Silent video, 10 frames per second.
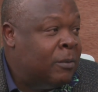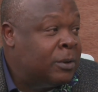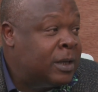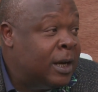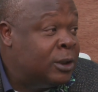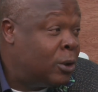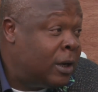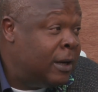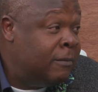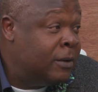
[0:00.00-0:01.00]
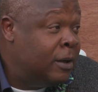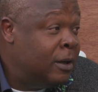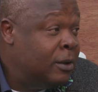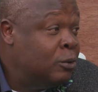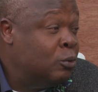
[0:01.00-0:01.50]
was short-lived,
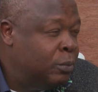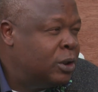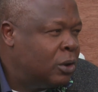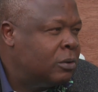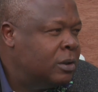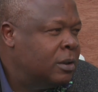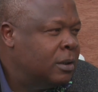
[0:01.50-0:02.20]
you will be shocked.